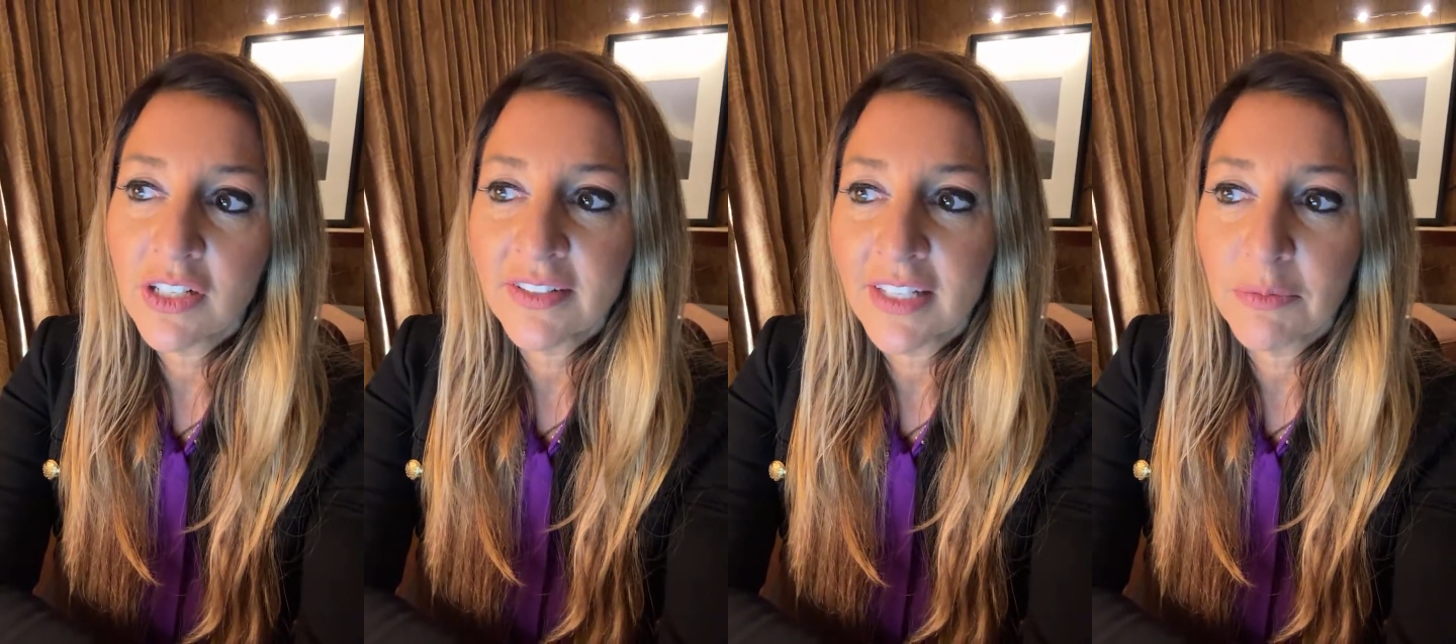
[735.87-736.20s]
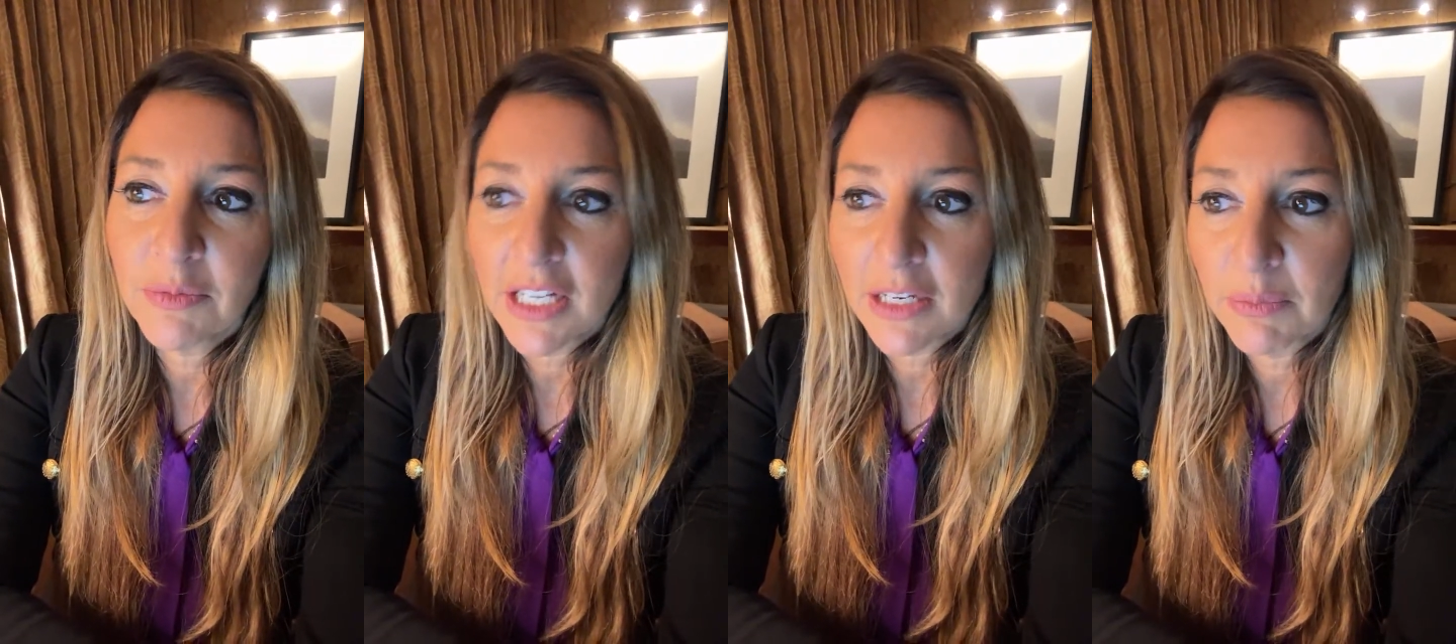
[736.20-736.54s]

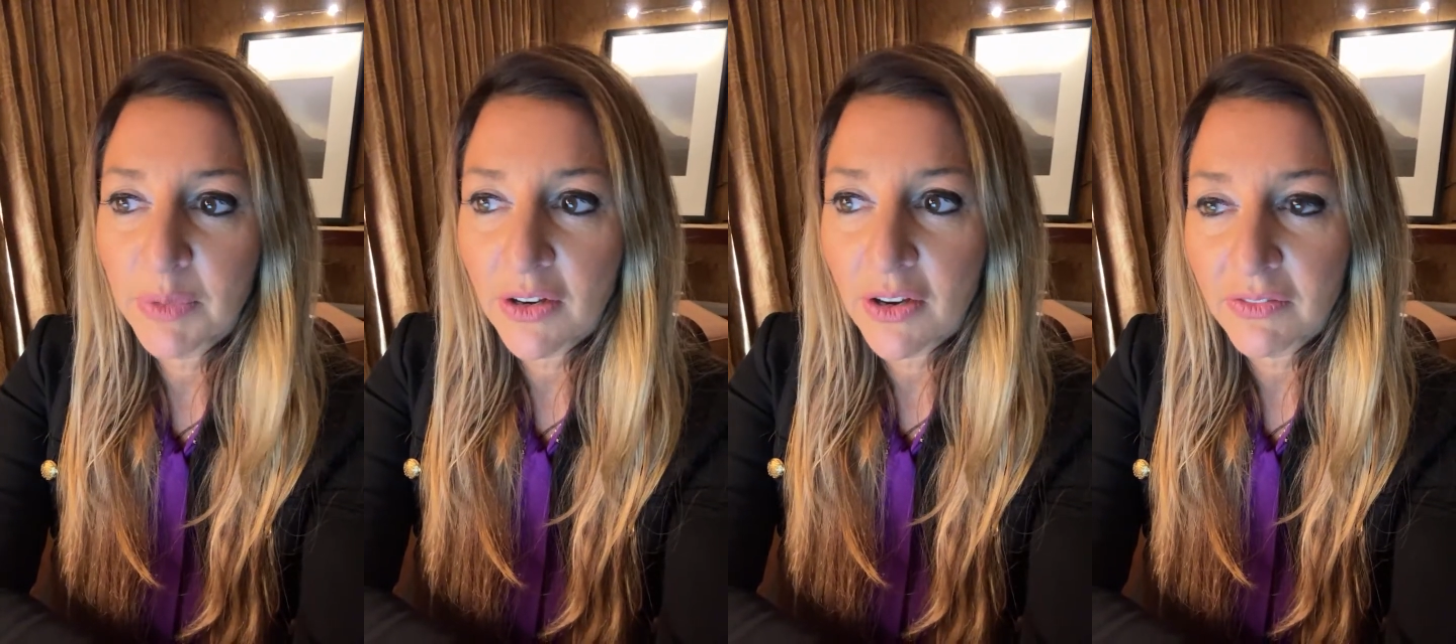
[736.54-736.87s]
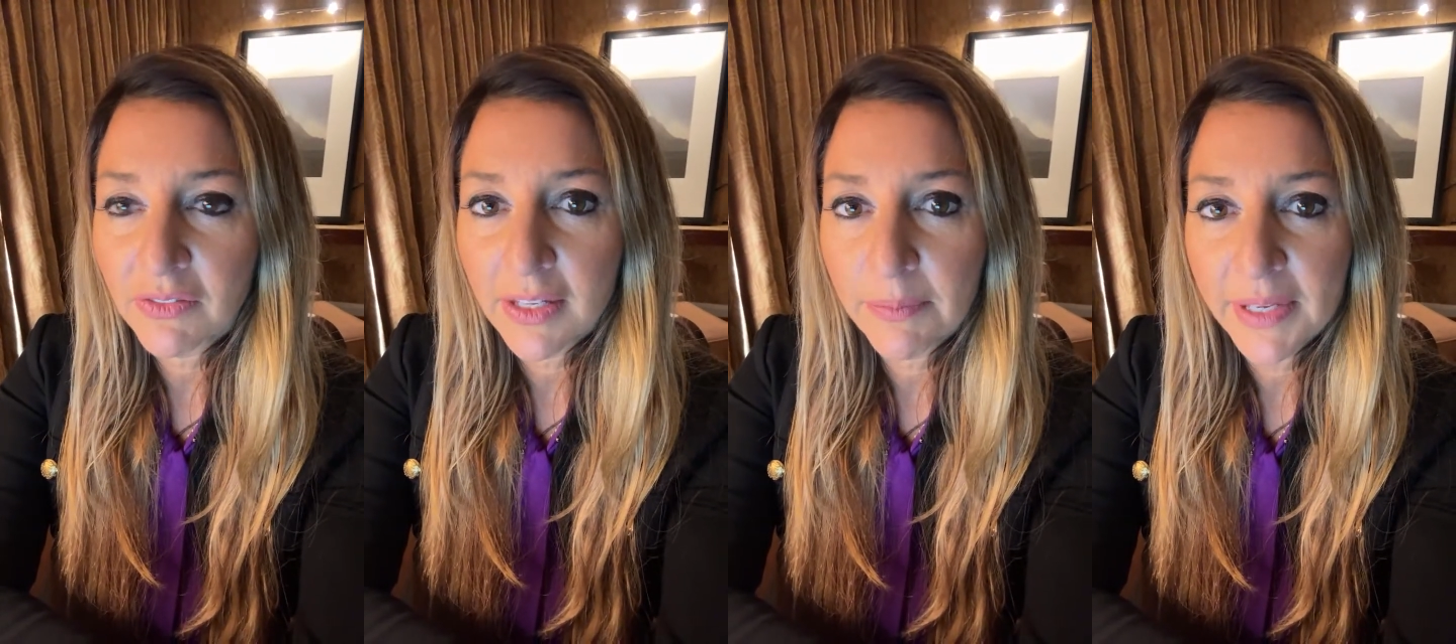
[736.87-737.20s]
subject be
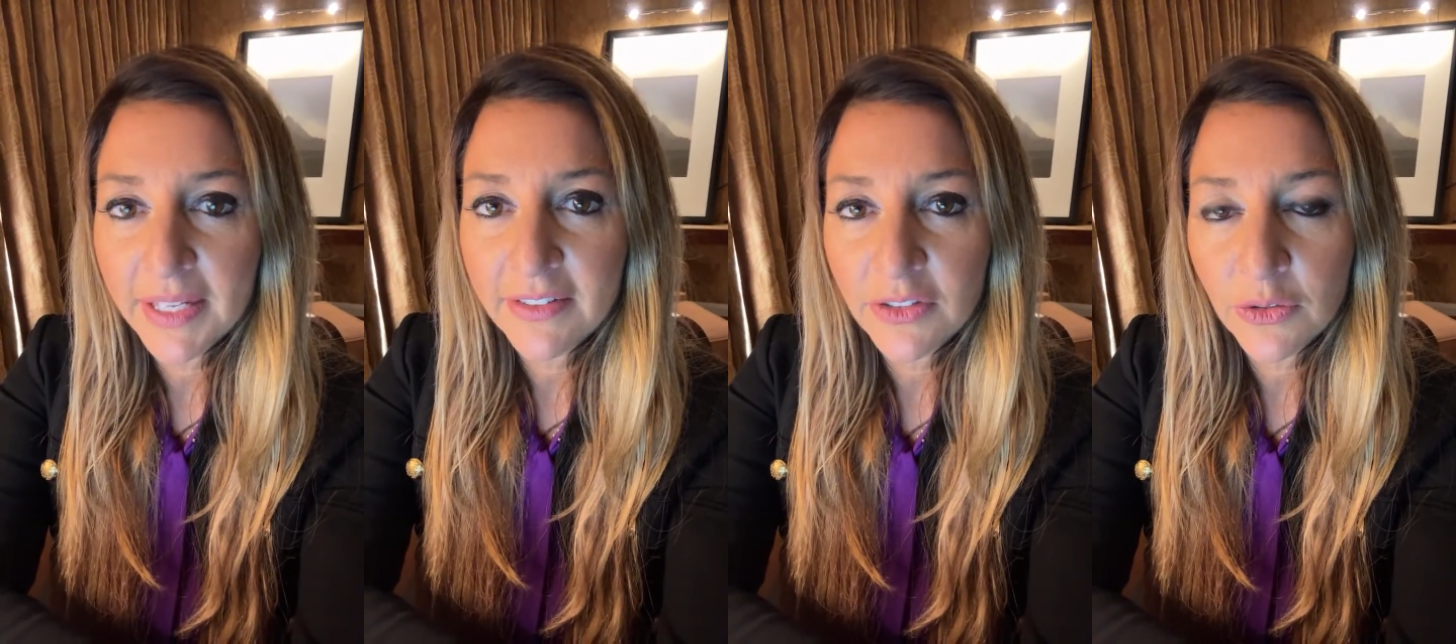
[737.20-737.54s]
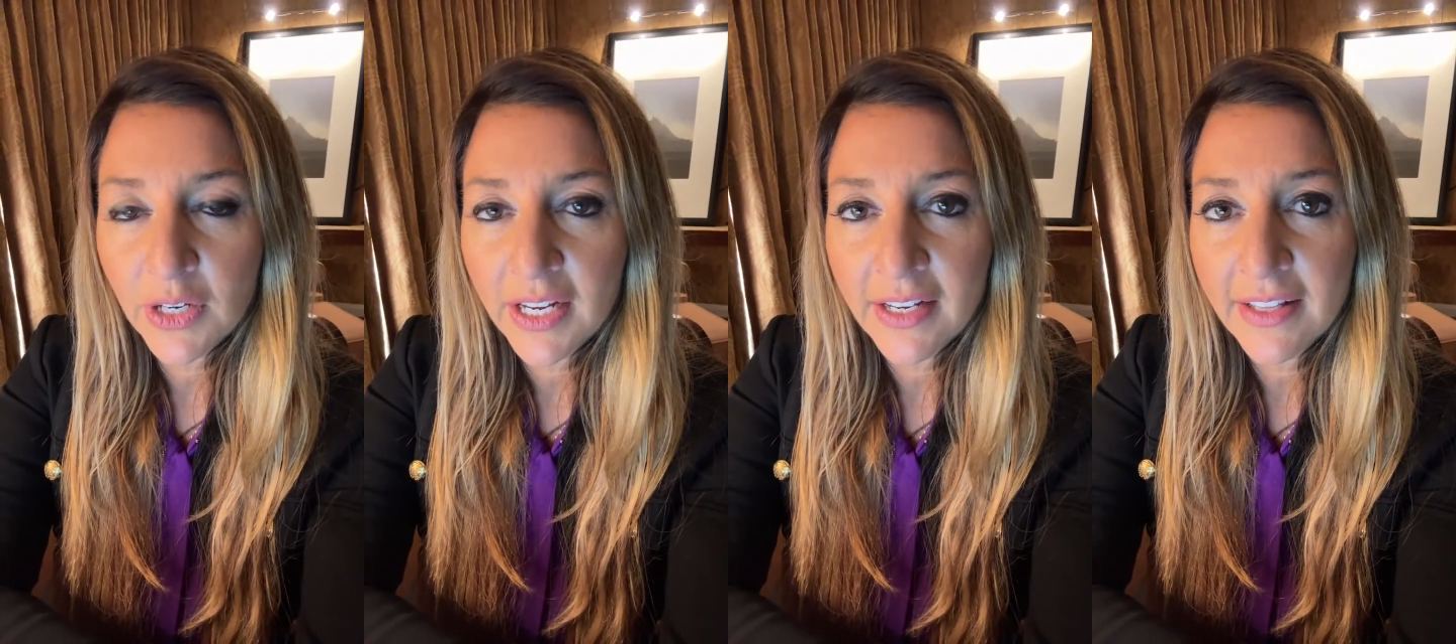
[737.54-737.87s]
off limits
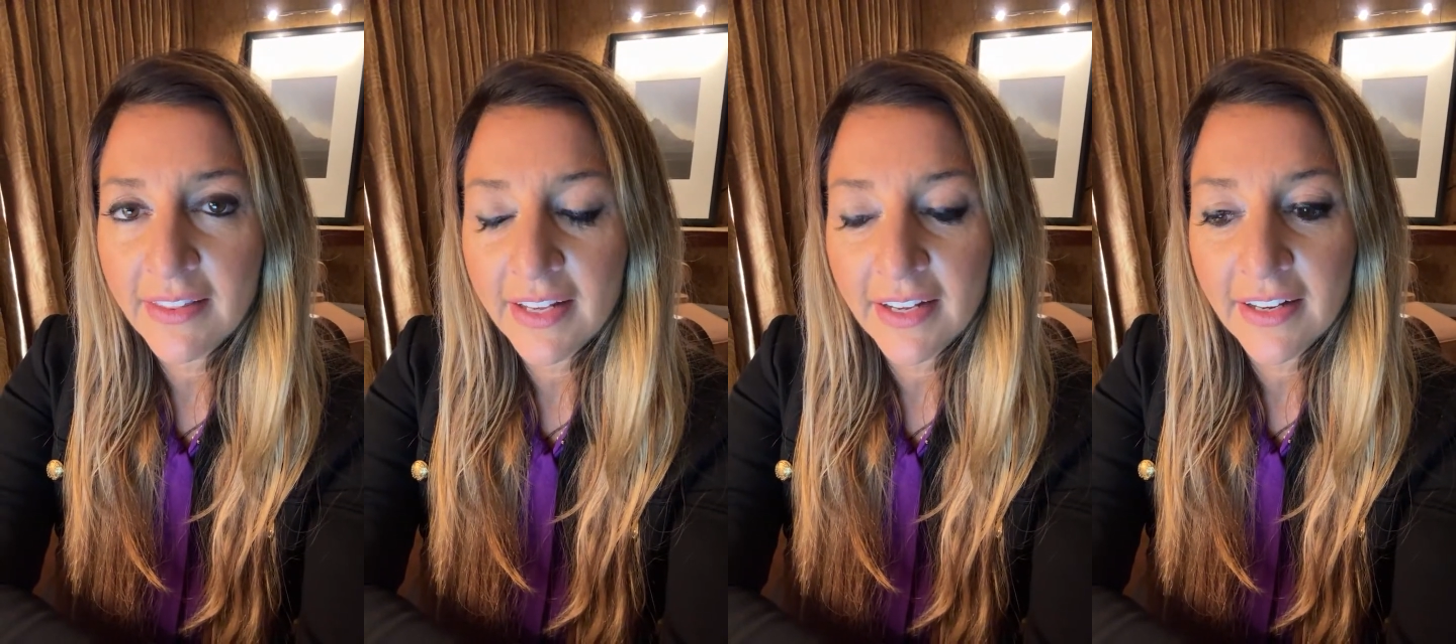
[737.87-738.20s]
or anything?